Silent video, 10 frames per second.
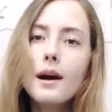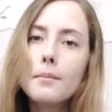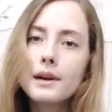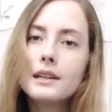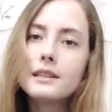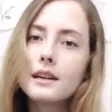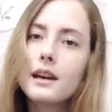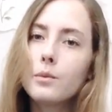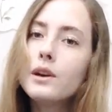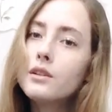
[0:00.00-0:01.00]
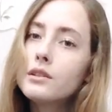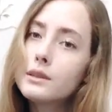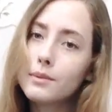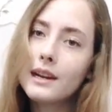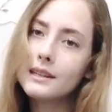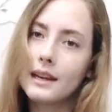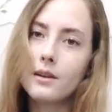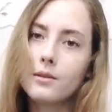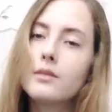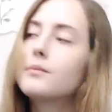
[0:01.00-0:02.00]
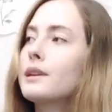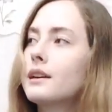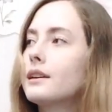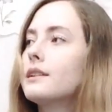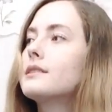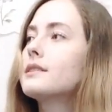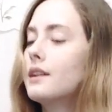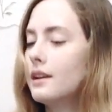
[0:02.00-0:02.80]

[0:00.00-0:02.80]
but I will spray it down because